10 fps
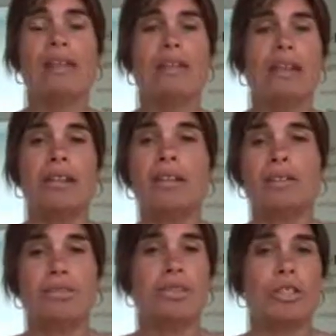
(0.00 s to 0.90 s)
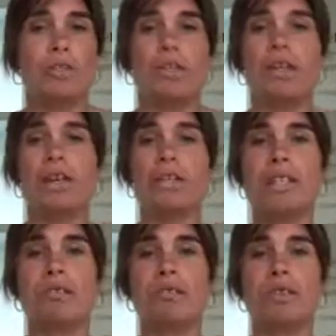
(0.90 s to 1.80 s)
Then, because you just put that
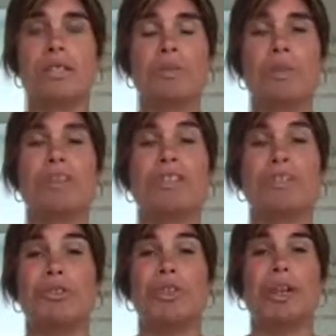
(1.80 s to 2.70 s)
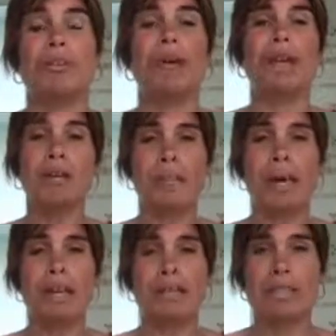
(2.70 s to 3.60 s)
down to experience, you kind of pat
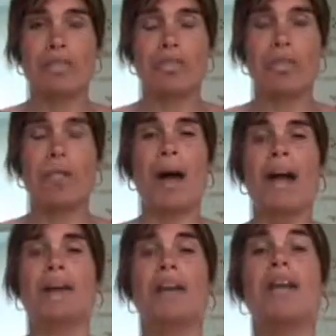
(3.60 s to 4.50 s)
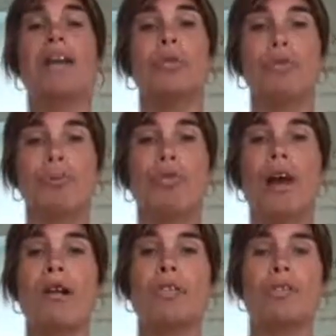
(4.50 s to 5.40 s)
yourself on the back, be
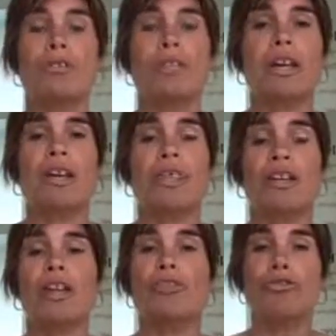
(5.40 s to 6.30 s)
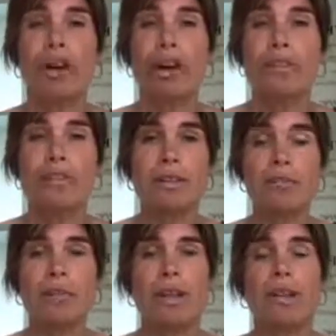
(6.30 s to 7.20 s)
proud of yourself that you tried
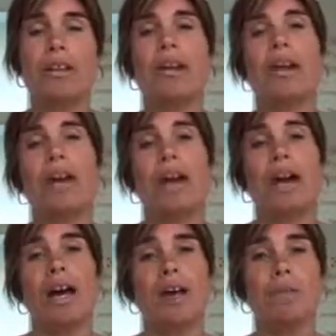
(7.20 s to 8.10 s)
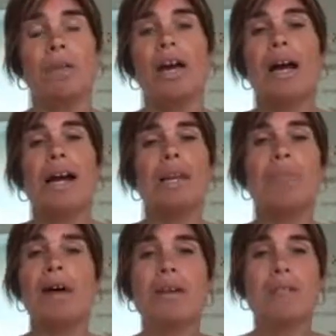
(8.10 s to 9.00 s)
something, and it
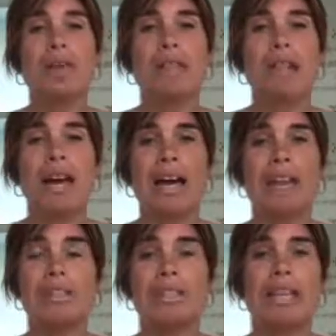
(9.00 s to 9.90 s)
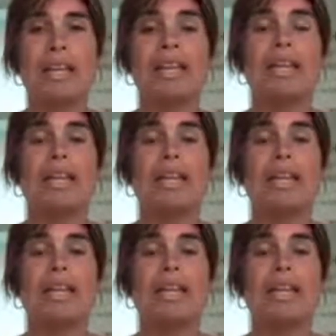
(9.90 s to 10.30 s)
might be that actually